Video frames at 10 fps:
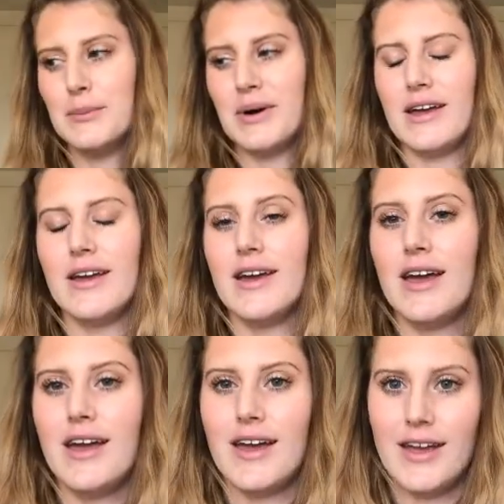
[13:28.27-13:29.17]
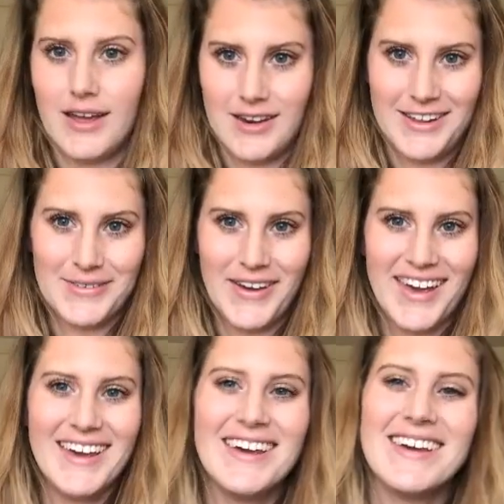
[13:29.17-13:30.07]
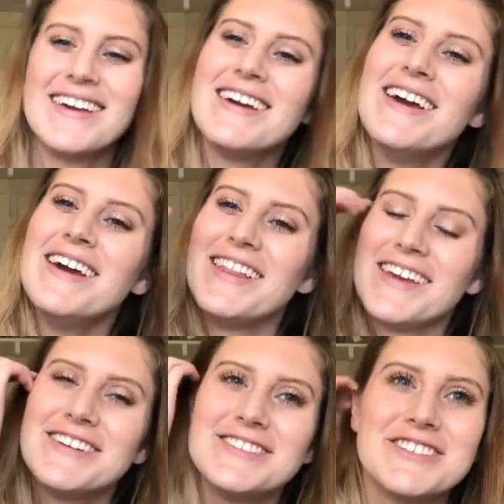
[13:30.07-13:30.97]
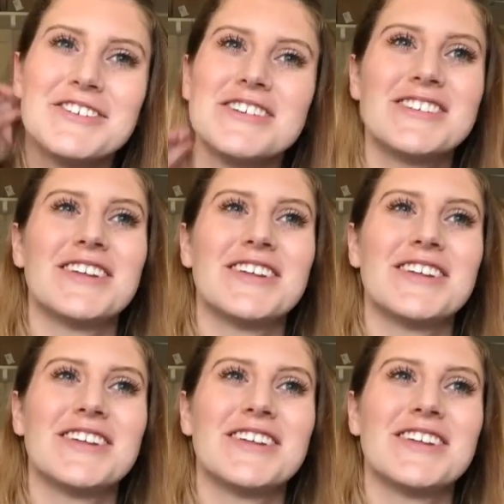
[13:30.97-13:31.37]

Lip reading: But anyway, thank you so much